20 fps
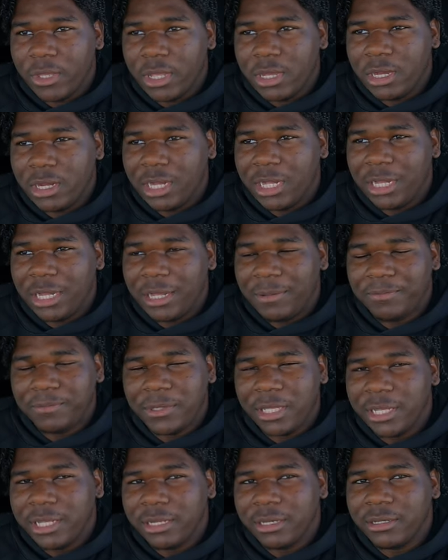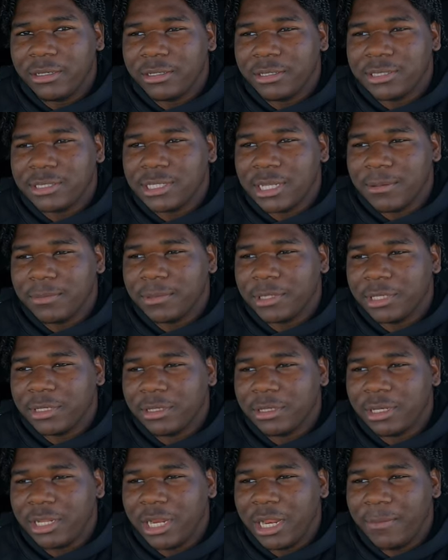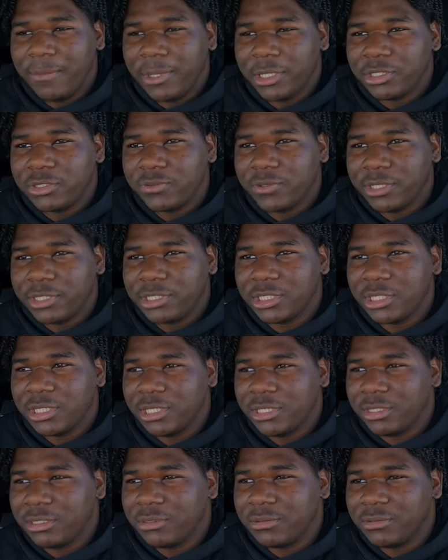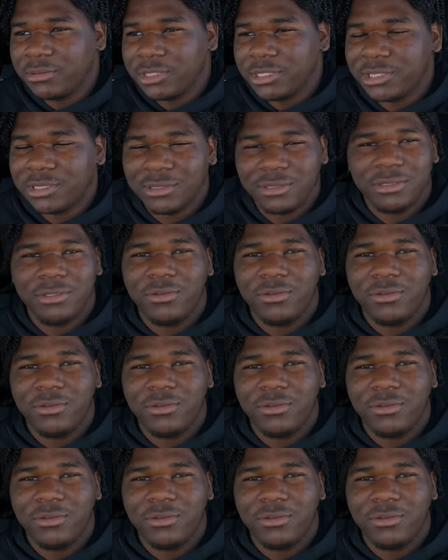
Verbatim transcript: uh, I'm thinking it's something that I'm interested in just to,